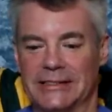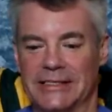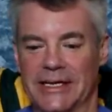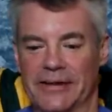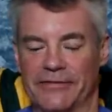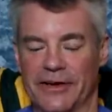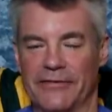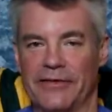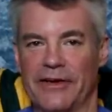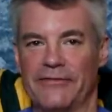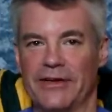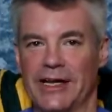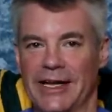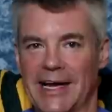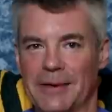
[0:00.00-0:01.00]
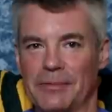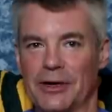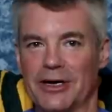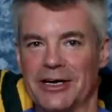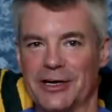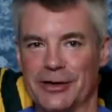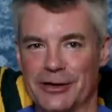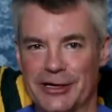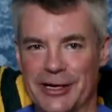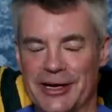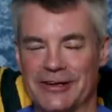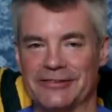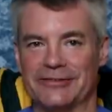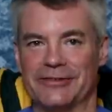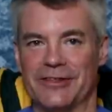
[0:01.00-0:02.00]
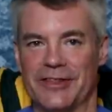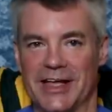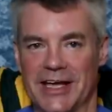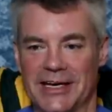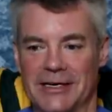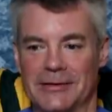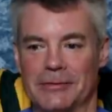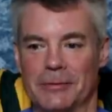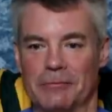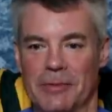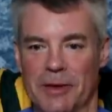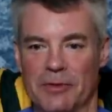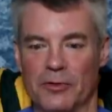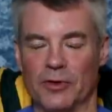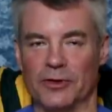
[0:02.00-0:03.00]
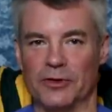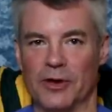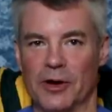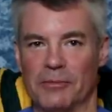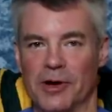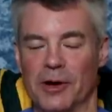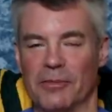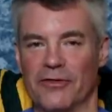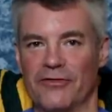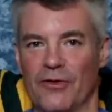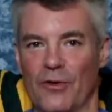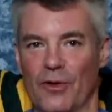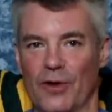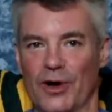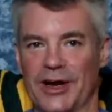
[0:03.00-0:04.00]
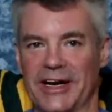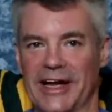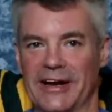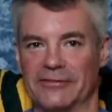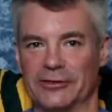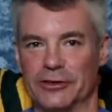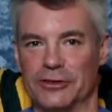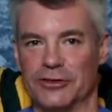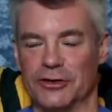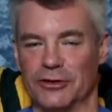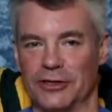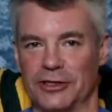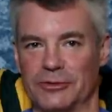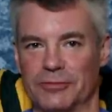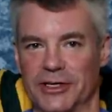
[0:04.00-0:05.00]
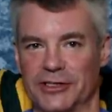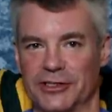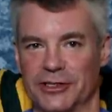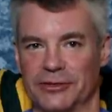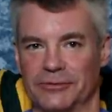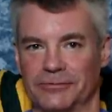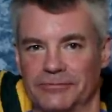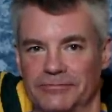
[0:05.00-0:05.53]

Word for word: if, if I feel like I'm looking good enough, then maybe we'll do a, a before and after shirtless picture.